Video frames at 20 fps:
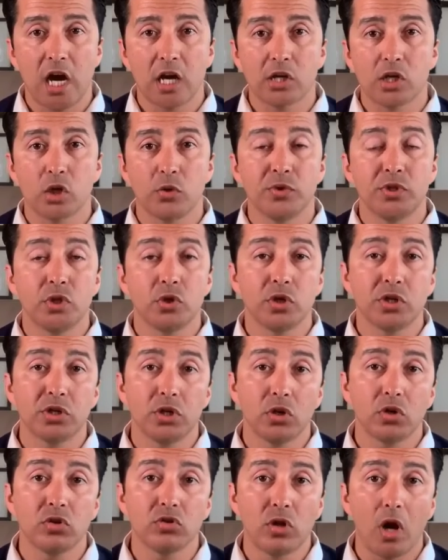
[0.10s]
doctor, with your
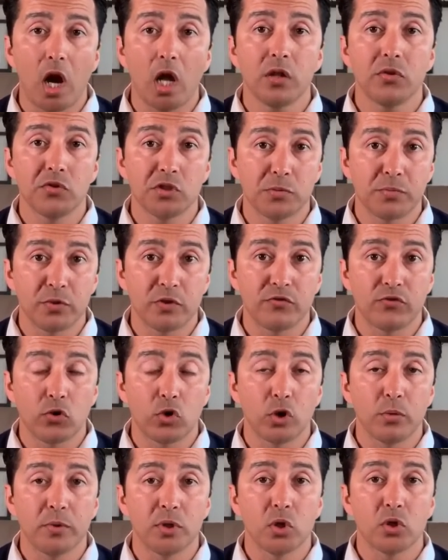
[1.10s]
endocrinologist,
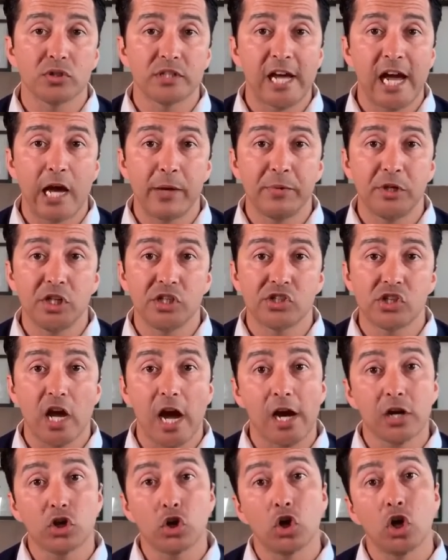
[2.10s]
preferably your diabetes
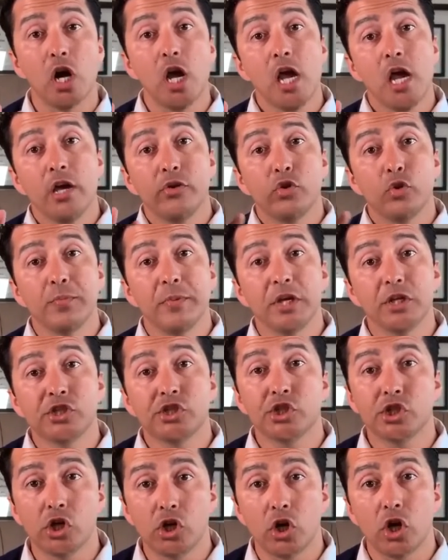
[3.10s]
doctor, to make
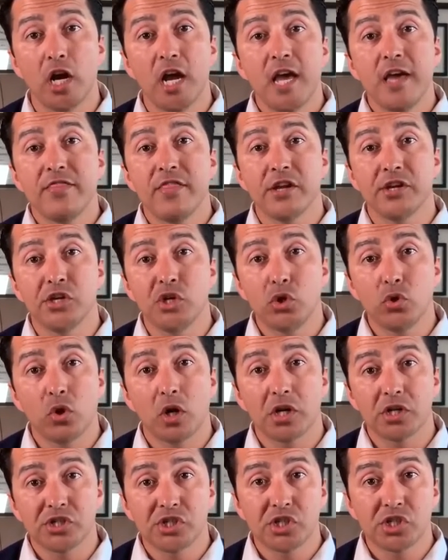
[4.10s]
sure that
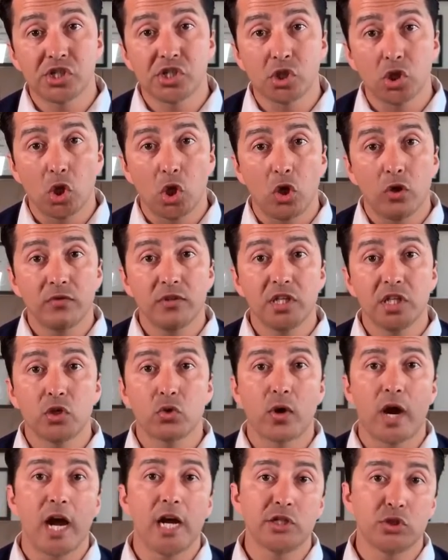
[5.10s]
you are slowly,
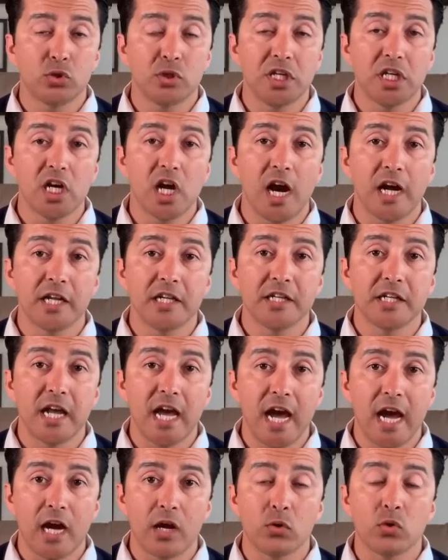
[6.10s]
gradually cutting
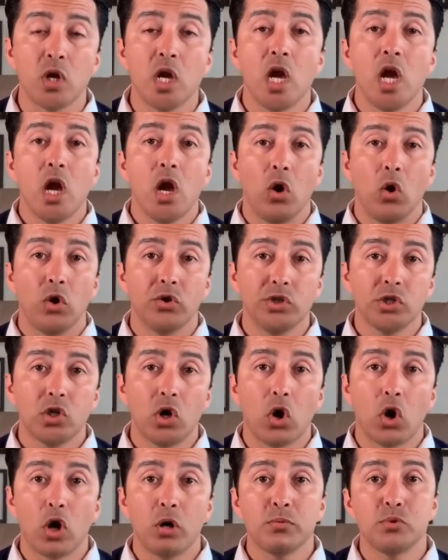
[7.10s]
down on the
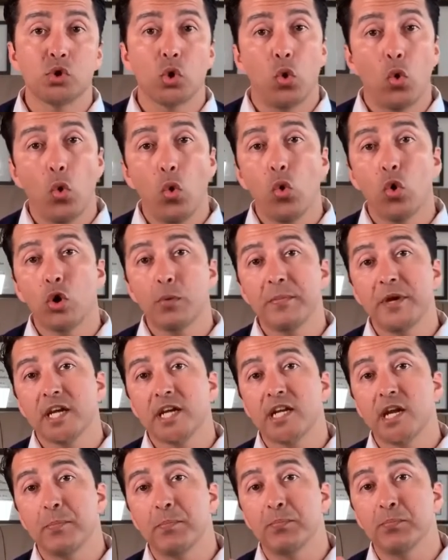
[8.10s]
carbs or
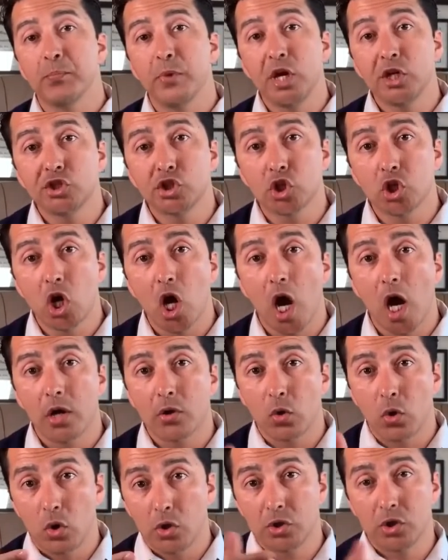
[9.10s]
making a major
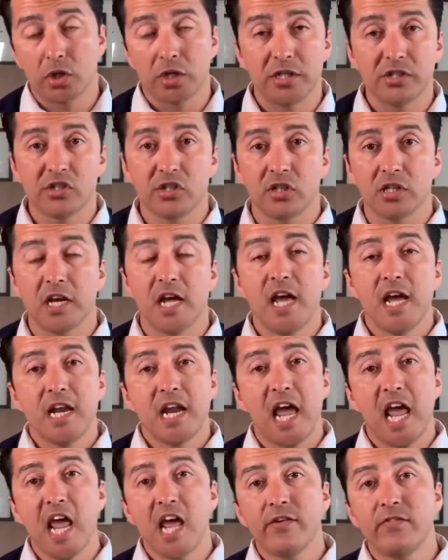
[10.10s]
cut on your insulin.
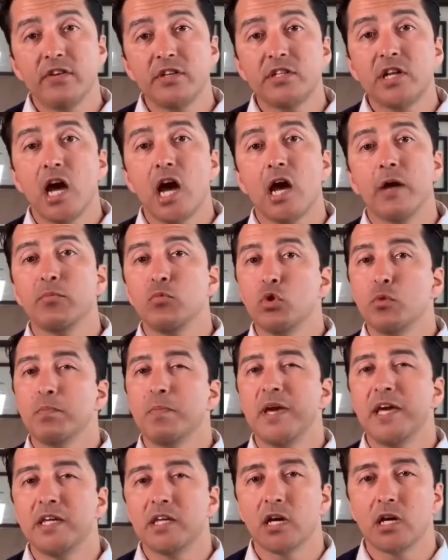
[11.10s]
Now, every time
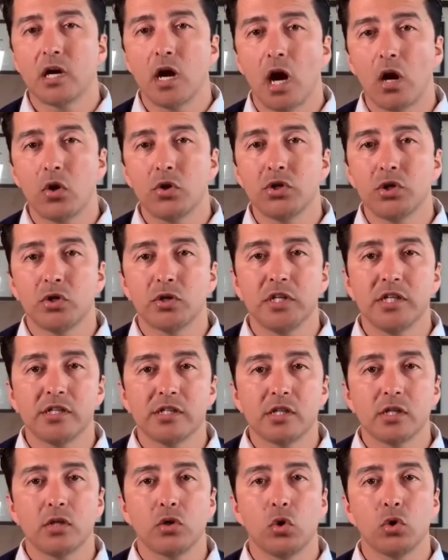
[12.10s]
you make a cut on your
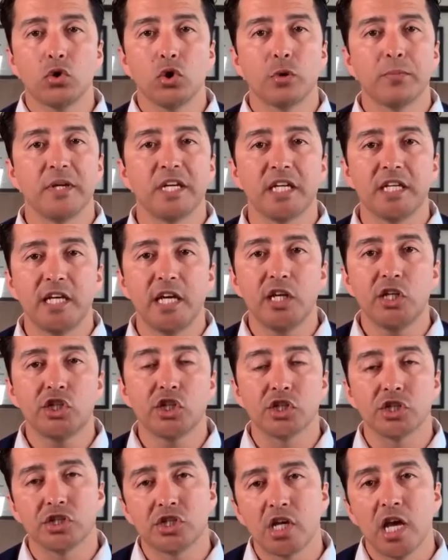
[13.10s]
insulin or your
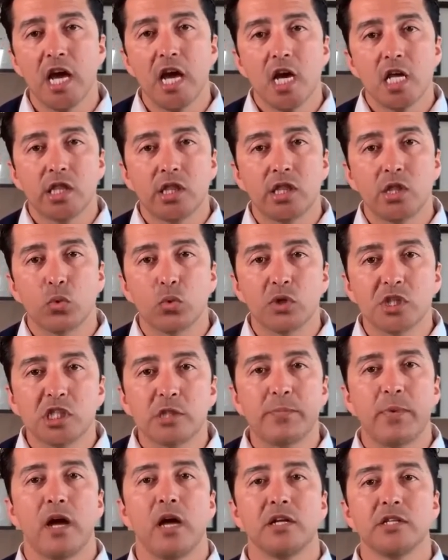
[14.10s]
medications, the
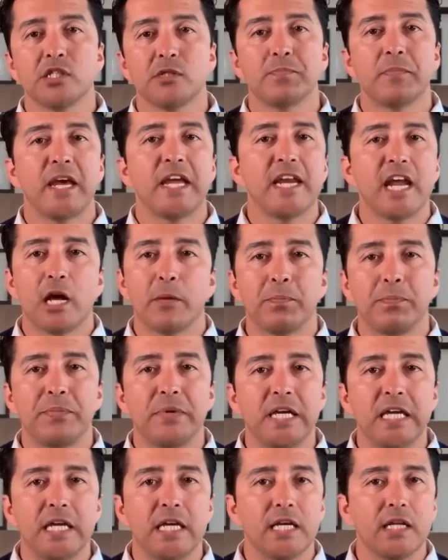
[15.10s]
response may
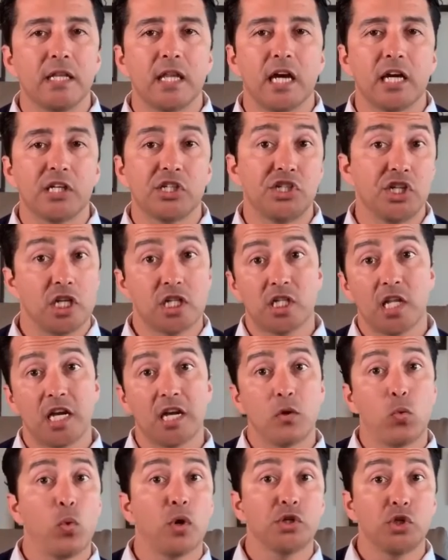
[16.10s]
not be like just
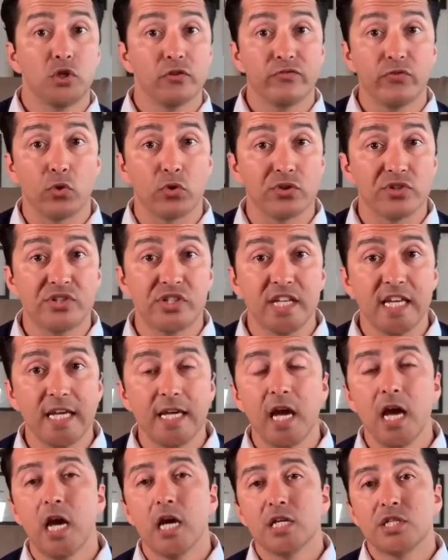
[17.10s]
like what you
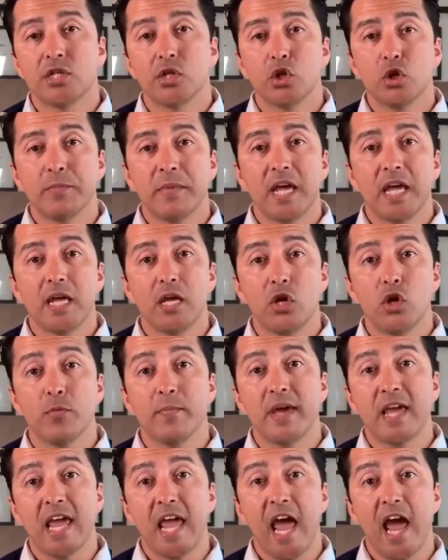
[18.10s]
foresee, so you
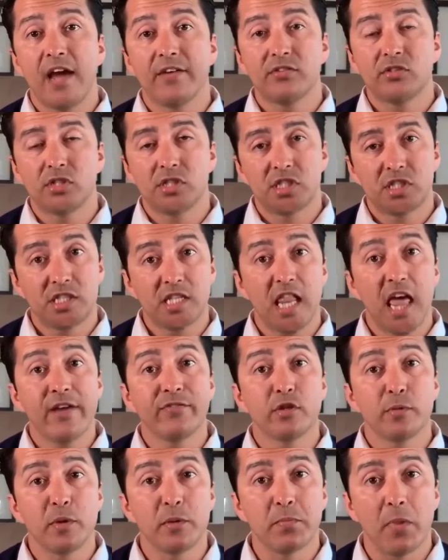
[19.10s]
may still
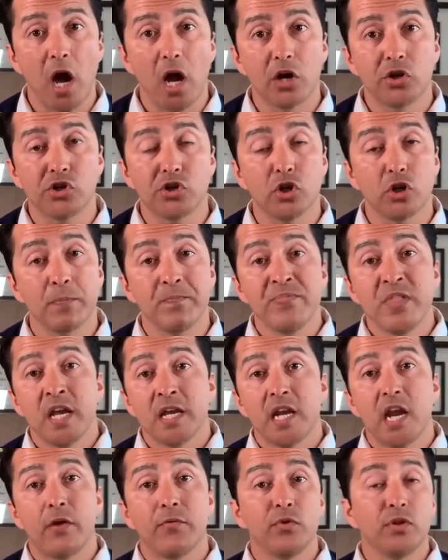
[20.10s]
have to be monitored.
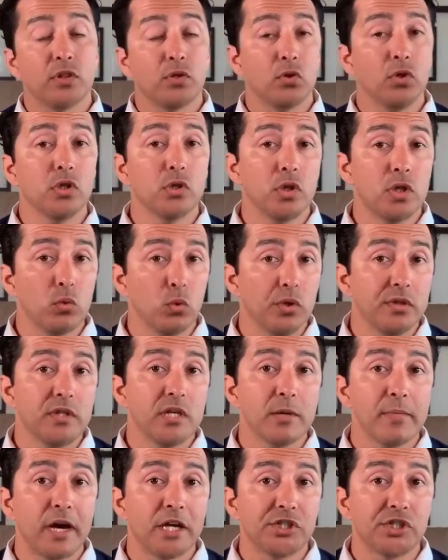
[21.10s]
Now, with
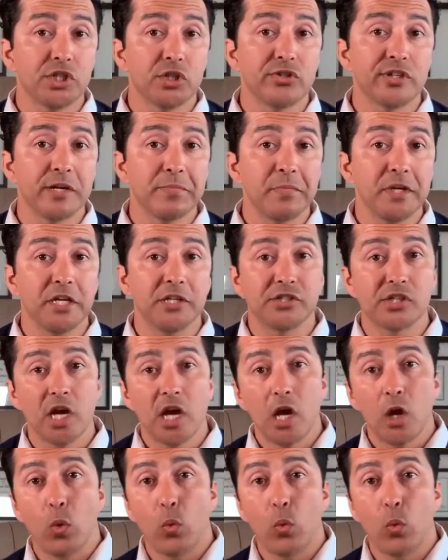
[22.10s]
good thing about SugarMDs,